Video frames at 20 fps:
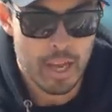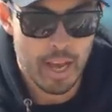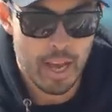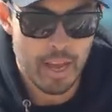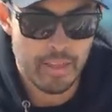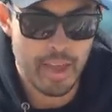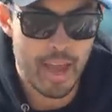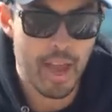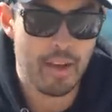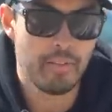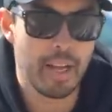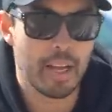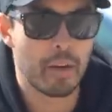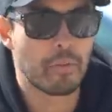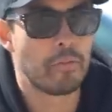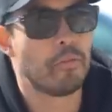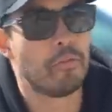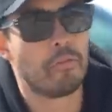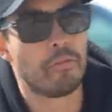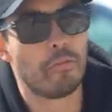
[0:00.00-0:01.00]
Uh, they have like
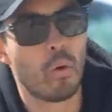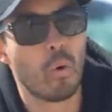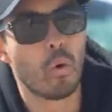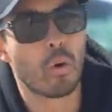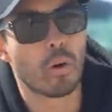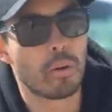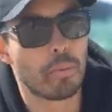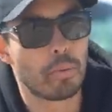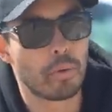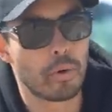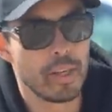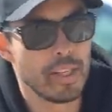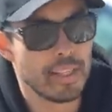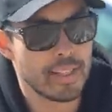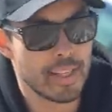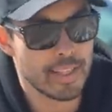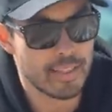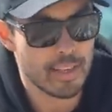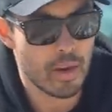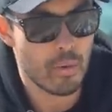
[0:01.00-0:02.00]
four
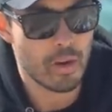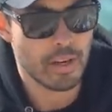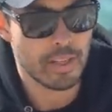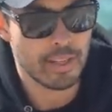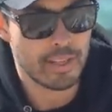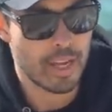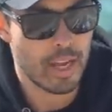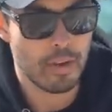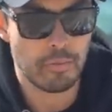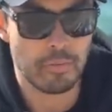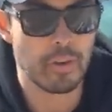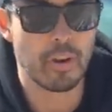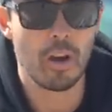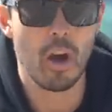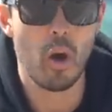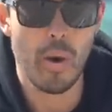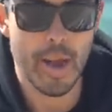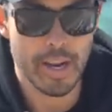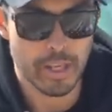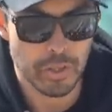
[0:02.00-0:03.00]
presets, I wanna say, for
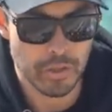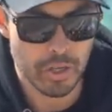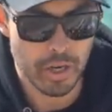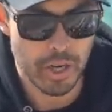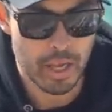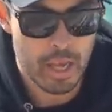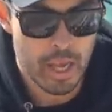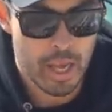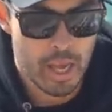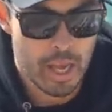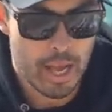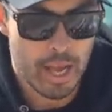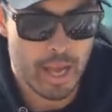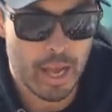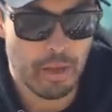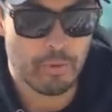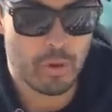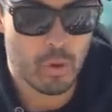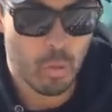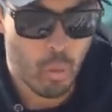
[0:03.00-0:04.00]
no extra. Uh,
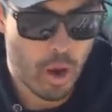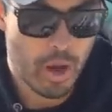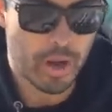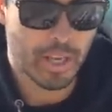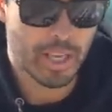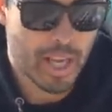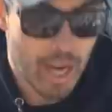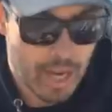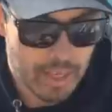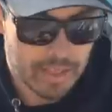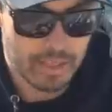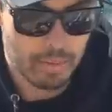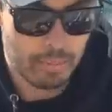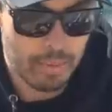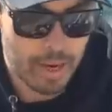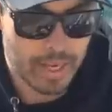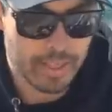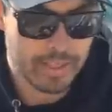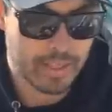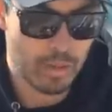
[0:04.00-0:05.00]
if you wanna
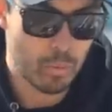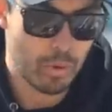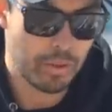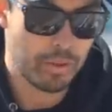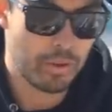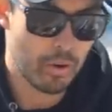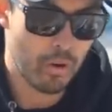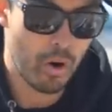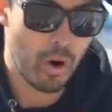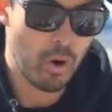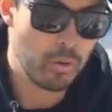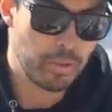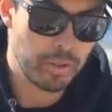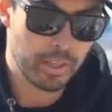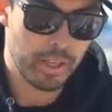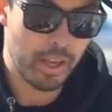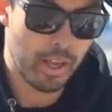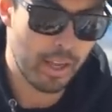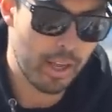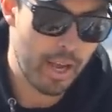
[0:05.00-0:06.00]
customize it with your
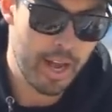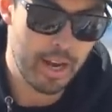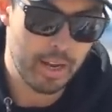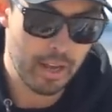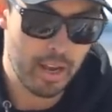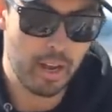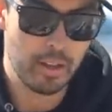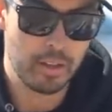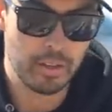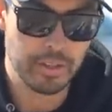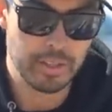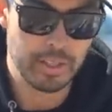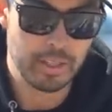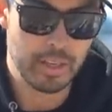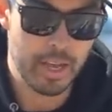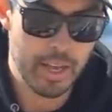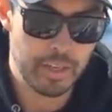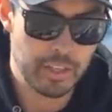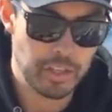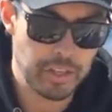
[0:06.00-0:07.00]
own kind of colors
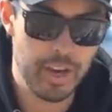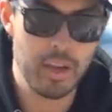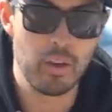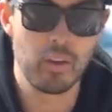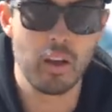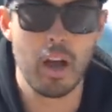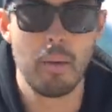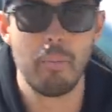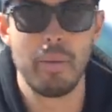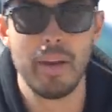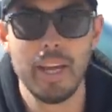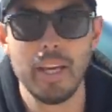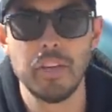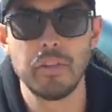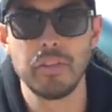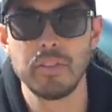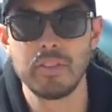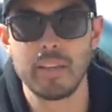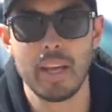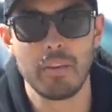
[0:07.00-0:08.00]
and, and shell
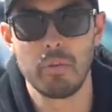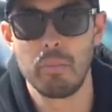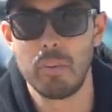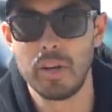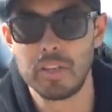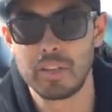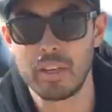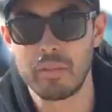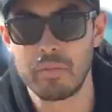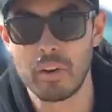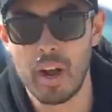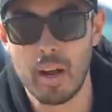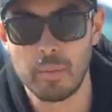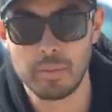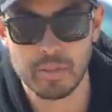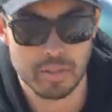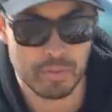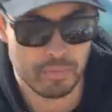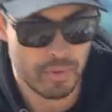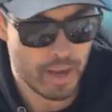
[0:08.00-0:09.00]
combinations, they have a bunch of different
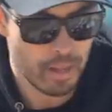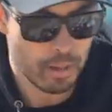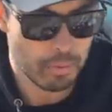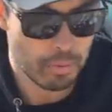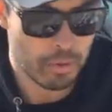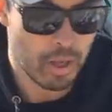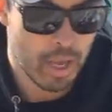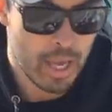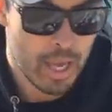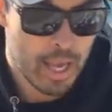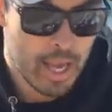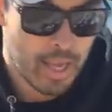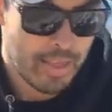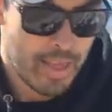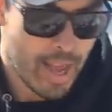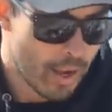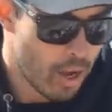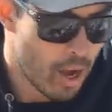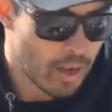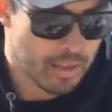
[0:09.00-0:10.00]
options available.
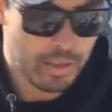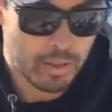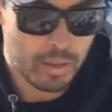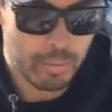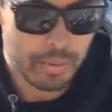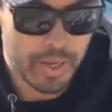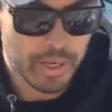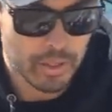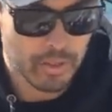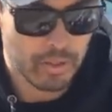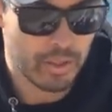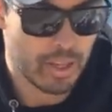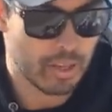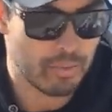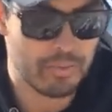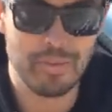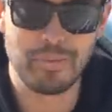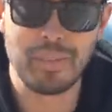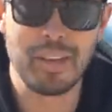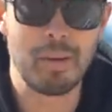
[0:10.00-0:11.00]
That costs a little bit extra, like
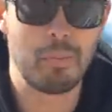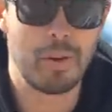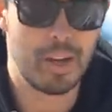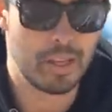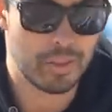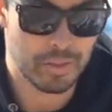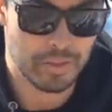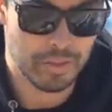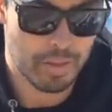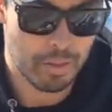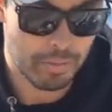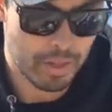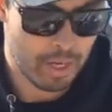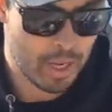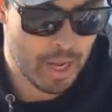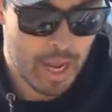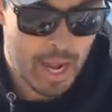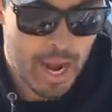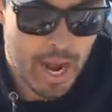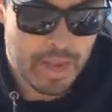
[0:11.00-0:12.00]
fifteen bucks or something.